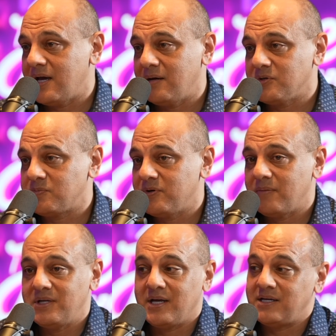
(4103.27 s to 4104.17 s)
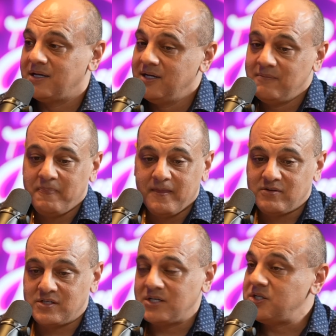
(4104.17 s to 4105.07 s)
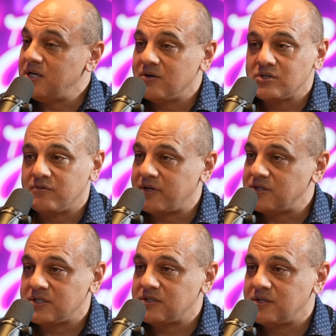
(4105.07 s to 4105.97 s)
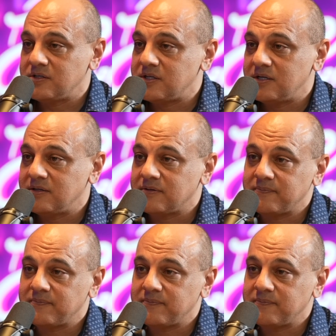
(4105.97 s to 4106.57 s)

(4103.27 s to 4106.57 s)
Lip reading: Animal Spirit. I mean, like 6 years of consistency.